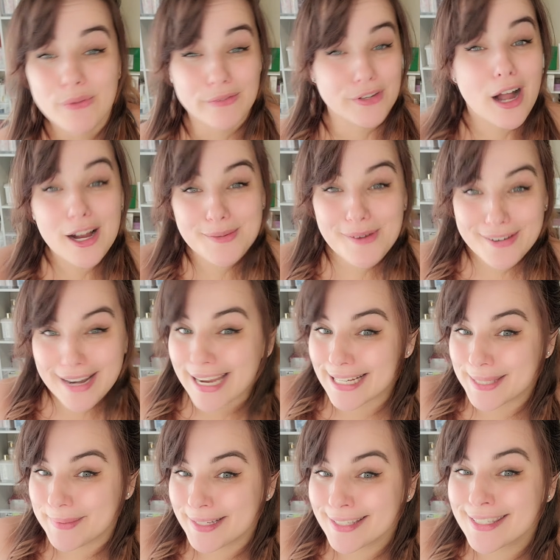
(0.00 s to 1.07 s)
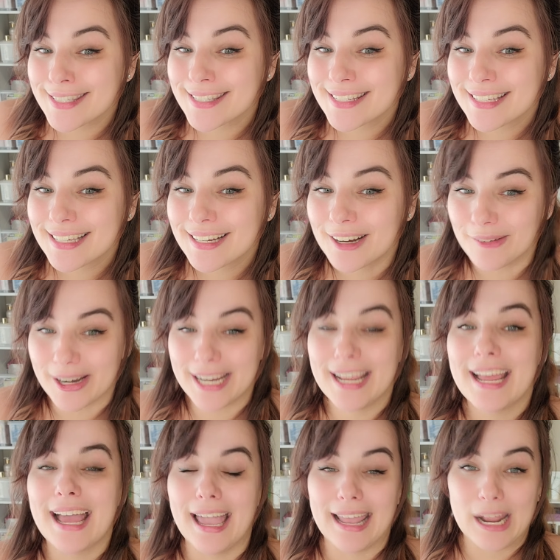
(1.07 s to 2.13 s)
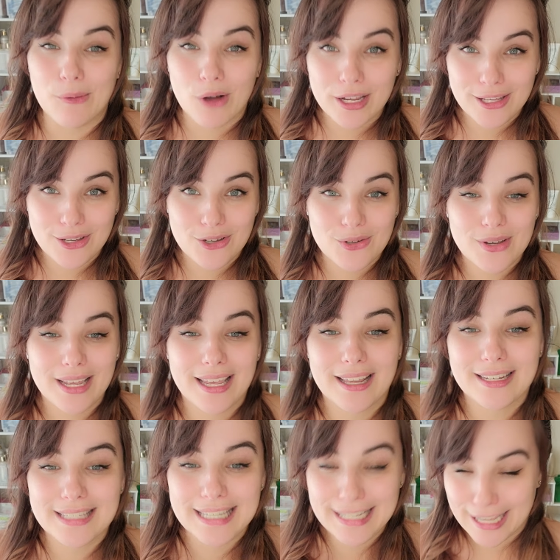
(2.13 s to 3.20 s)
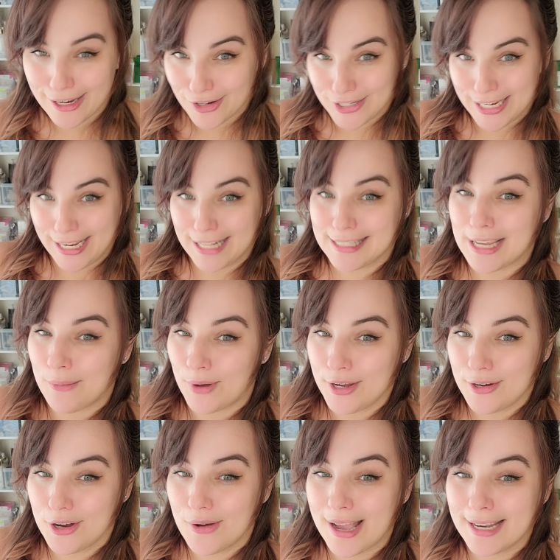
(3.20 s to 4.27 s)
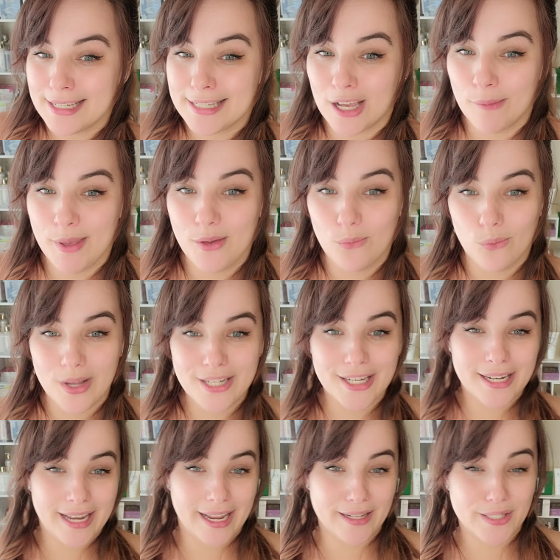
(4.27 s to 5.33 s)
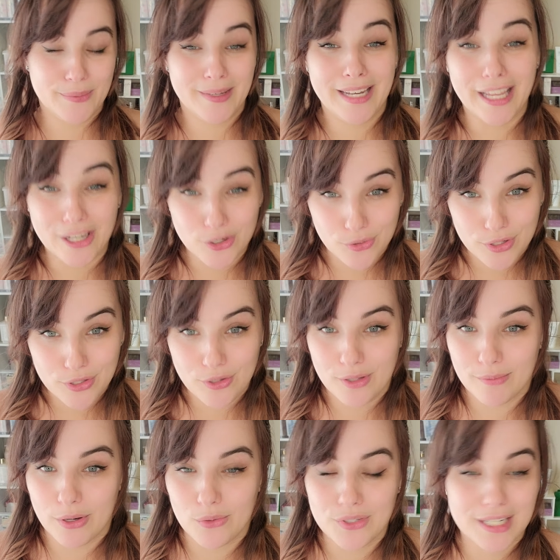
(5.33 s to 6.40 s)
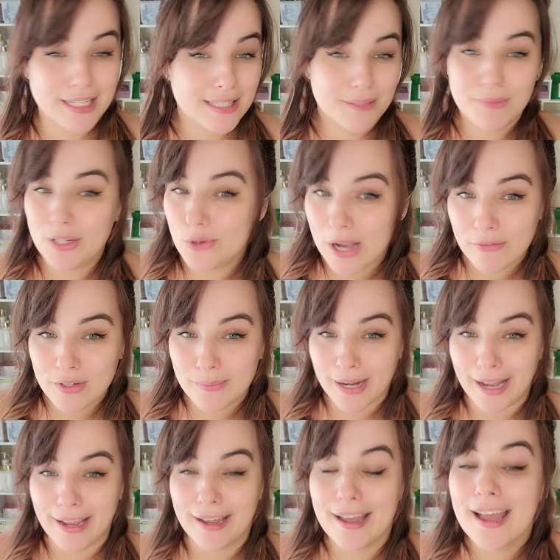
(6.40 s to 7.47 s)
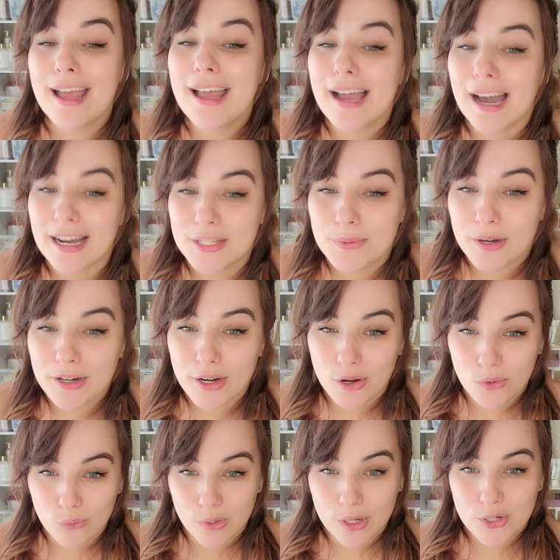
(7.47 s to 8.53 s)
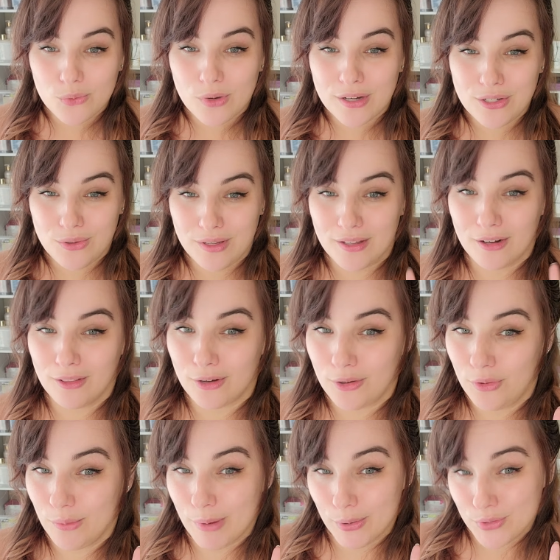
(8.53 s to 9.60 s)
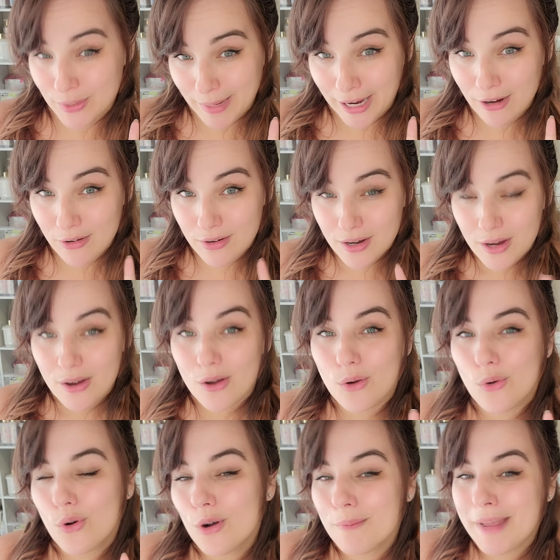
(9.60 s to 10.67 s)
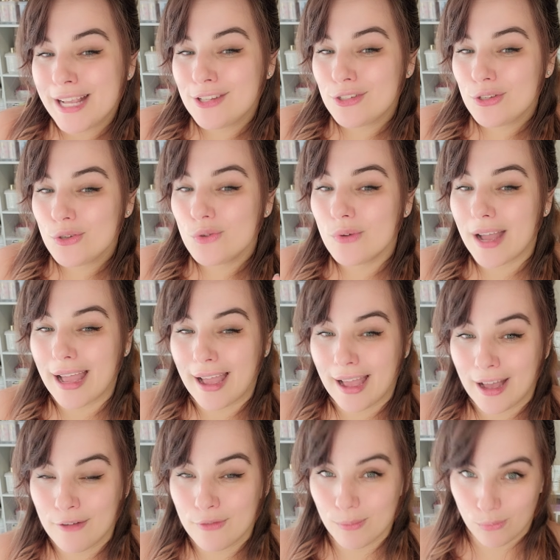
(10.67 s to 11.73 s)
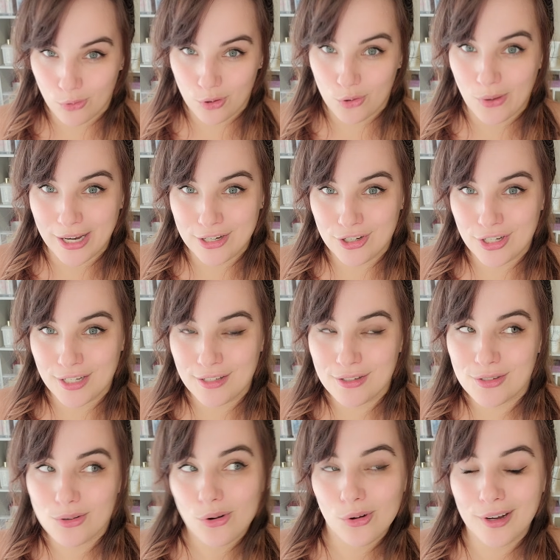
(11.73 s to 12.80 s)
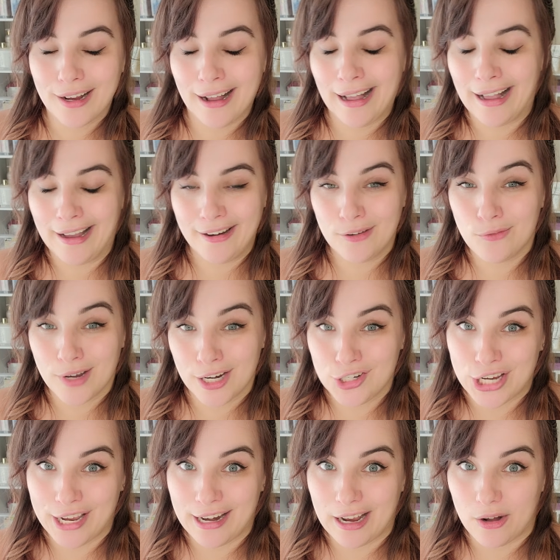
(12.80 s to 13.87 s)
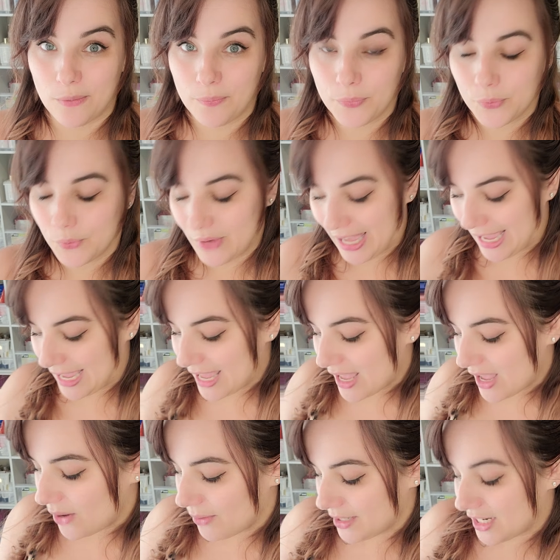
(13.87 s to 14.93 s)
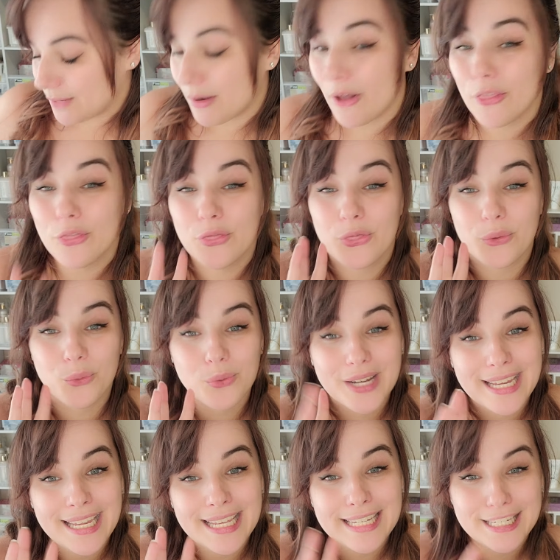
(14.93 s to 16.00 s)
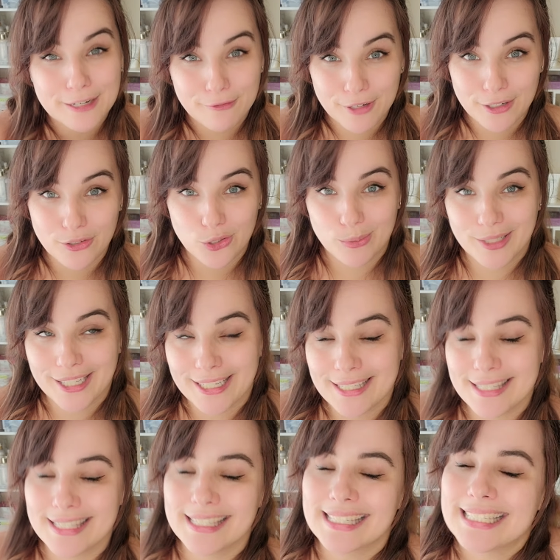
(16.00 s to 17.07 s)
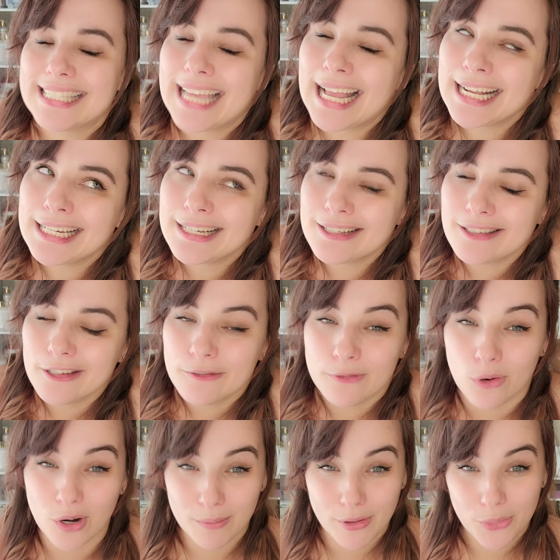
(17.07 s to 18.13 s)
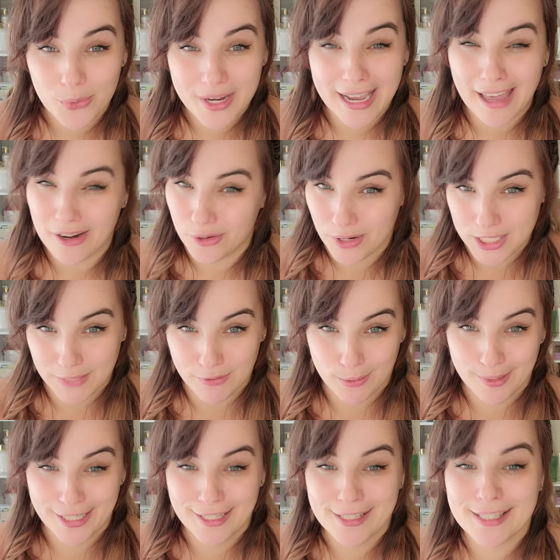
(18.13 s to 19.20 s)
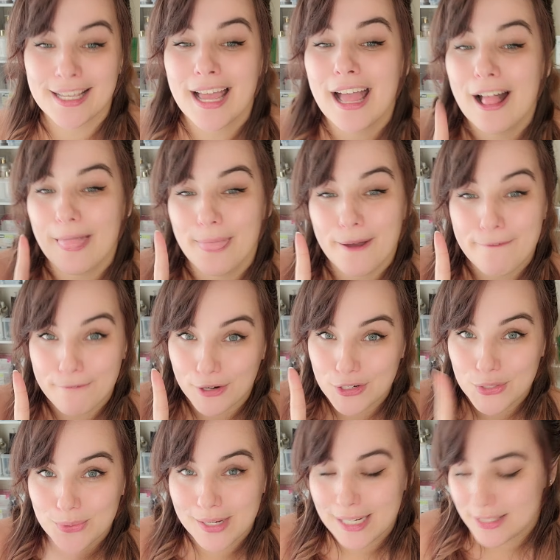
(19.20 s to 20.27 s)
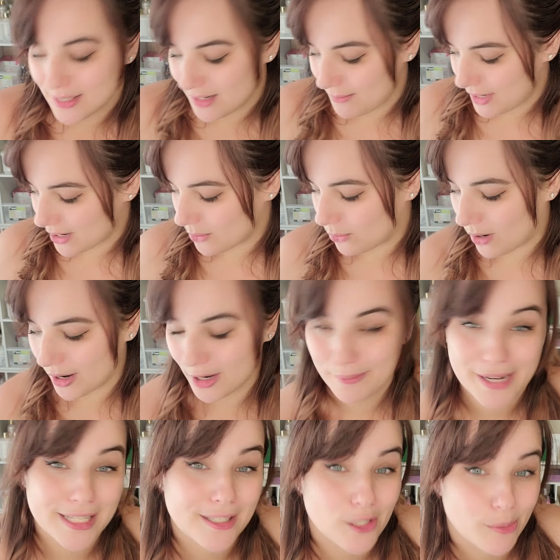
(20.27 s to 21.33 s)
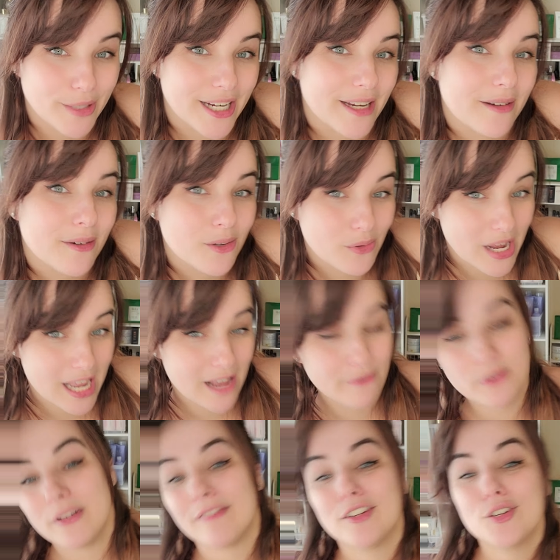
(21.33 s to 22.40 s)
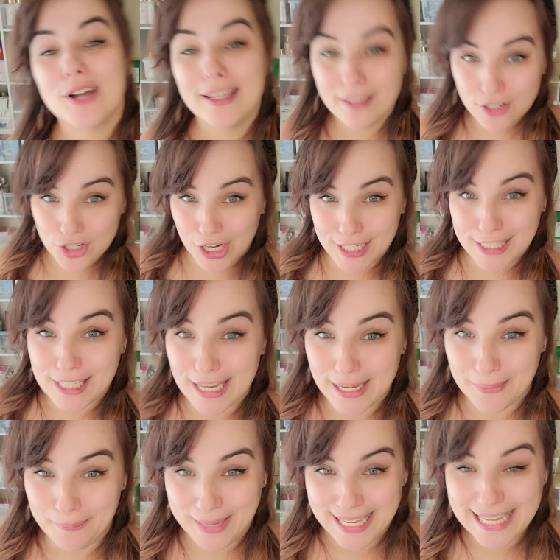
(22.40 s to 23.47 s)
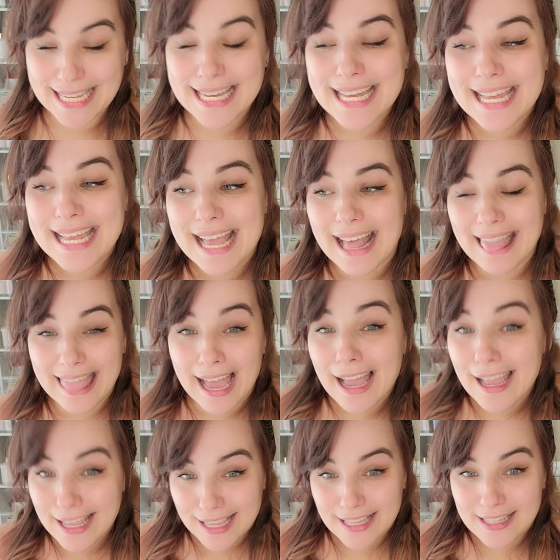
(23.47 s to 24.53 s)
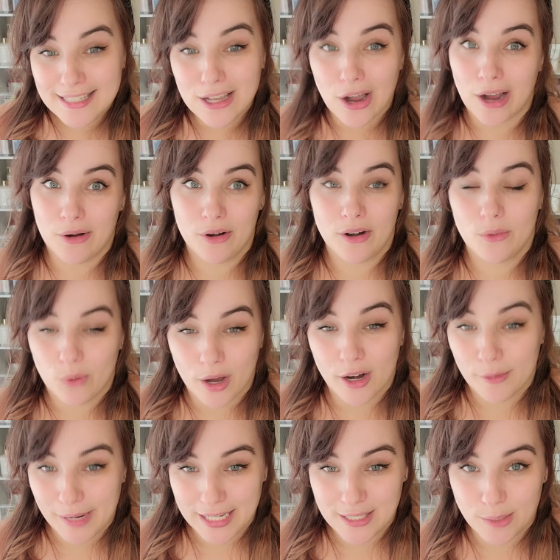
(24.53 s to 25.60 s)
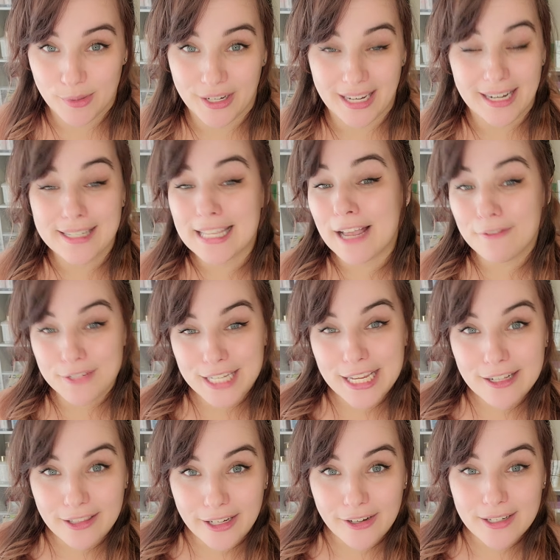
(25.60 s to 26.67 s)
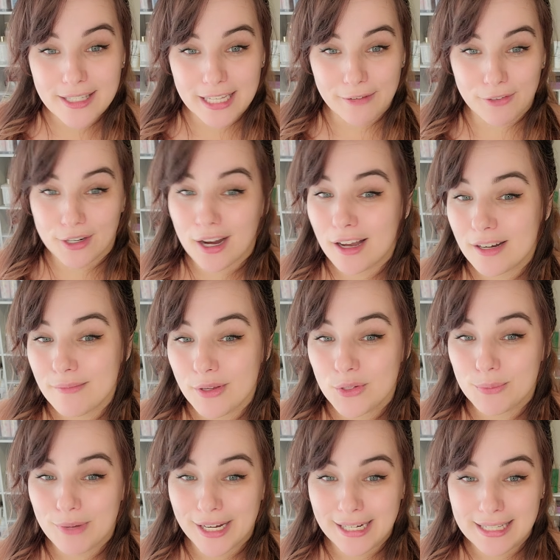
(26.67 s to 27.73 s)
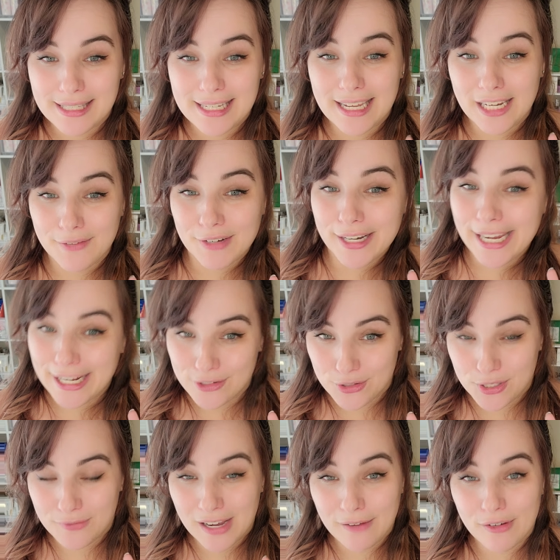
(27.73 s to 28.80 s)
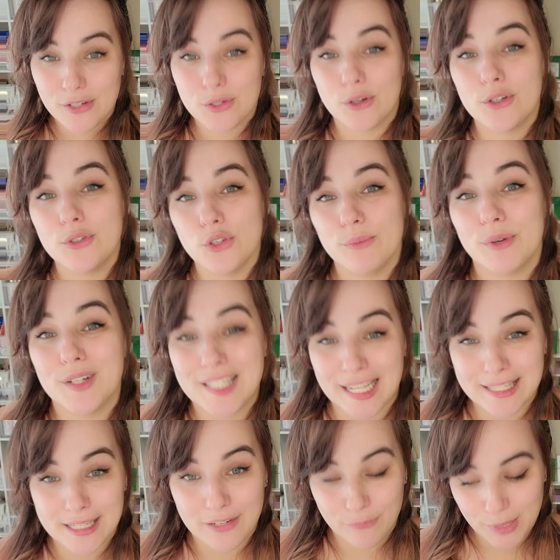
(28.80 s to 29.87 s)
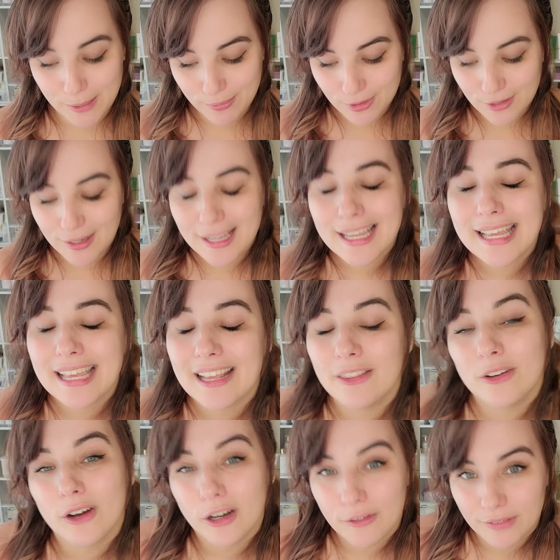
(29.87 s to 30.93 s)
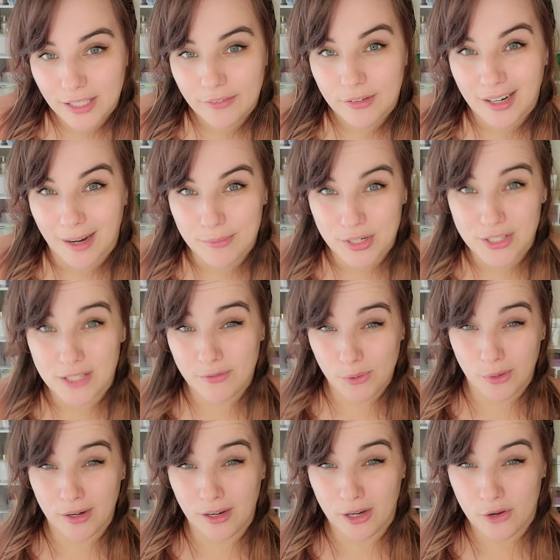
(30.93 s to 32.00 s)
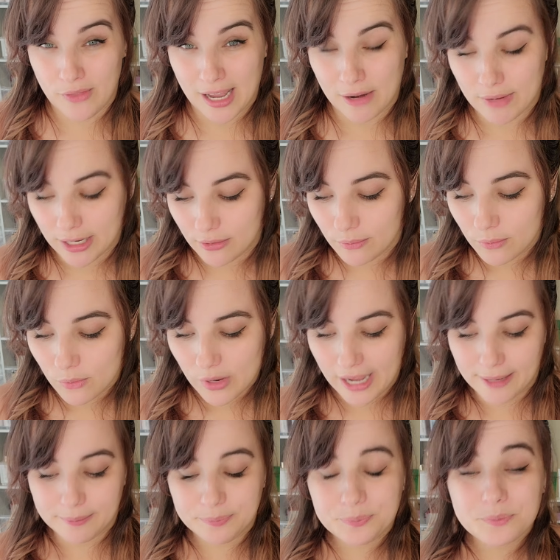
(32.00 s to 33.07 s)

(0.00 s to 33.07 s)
we've talked about enhancements, right? And I want you to get your tickets. I want you to go ahead and tell me which enhancement interests you the most. It doesn't mean you have to buy it. I just want to know which one you either learned the most about or makes you have more questions or kind of want to check it out, okay? We're going to talk about 3 different lubricants, technically 4, but 3 categories of lubricants. The first one is going to be our water-based lubricant, okay? If you've ever tried the Just Like Me, that is our water-based lubricant. It's FDA cleared, safe for condom use, pregnancy, any red cancer survivors, or super sensitive people, and there are flavor options if you wanted to go that route, okay?